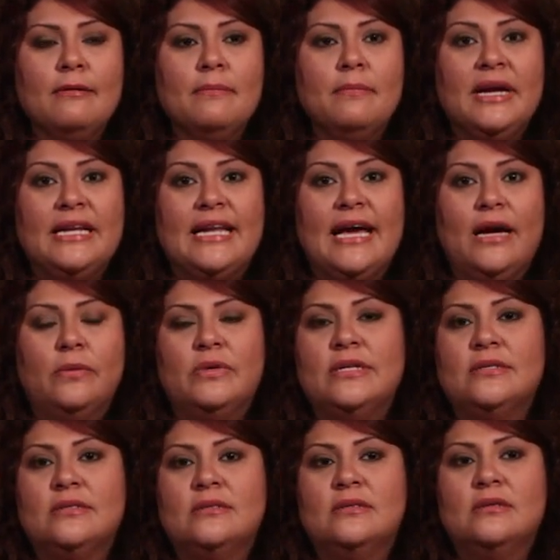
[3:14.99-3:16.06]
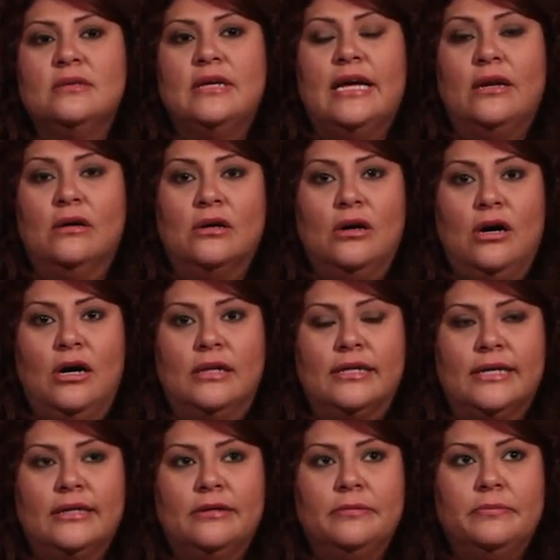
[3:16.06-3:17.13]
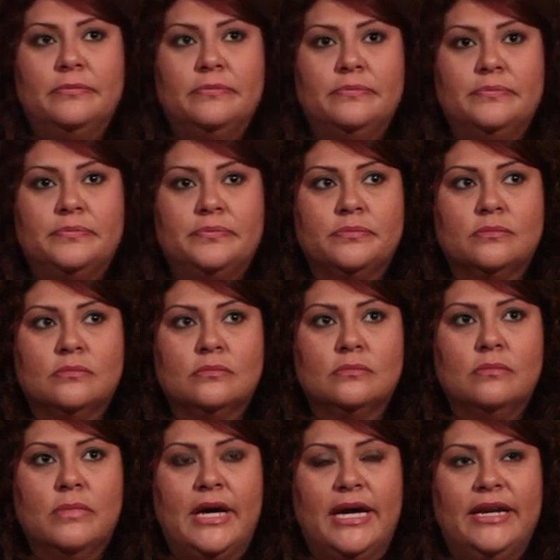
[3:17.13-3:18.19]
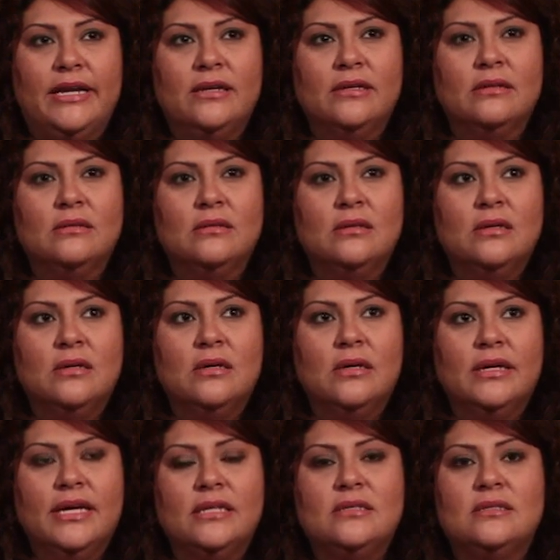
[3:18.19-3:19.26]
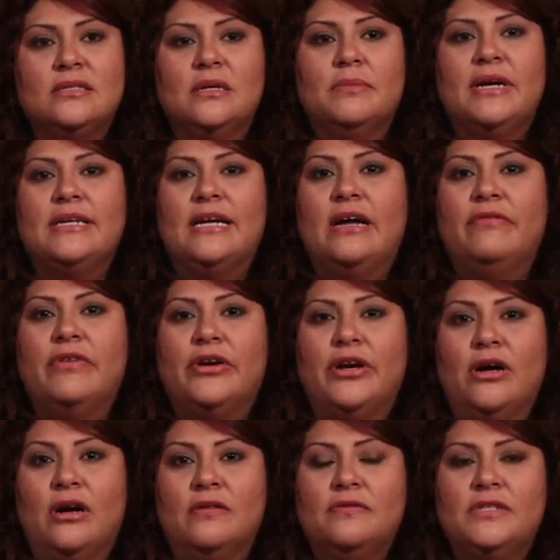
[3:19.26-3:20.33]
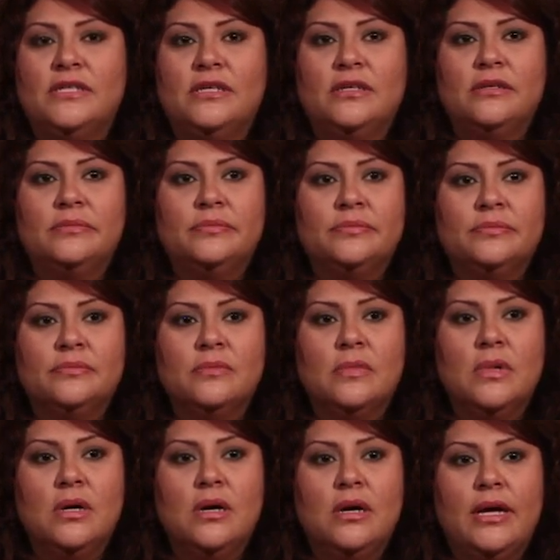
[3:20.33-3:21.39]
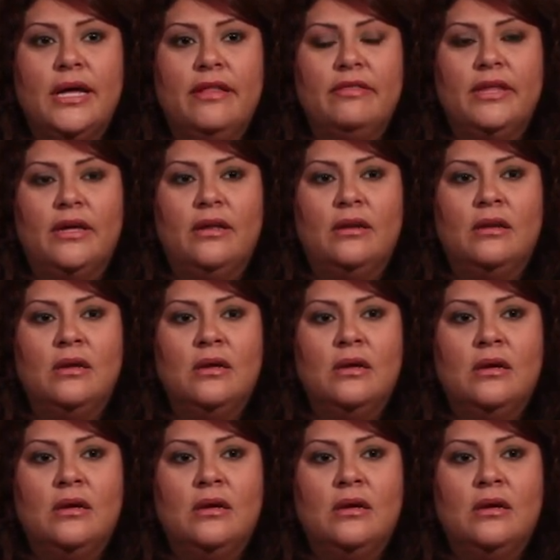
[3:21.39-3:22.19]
My dad was an alcoholic. I didn't get to see my dad very often. And then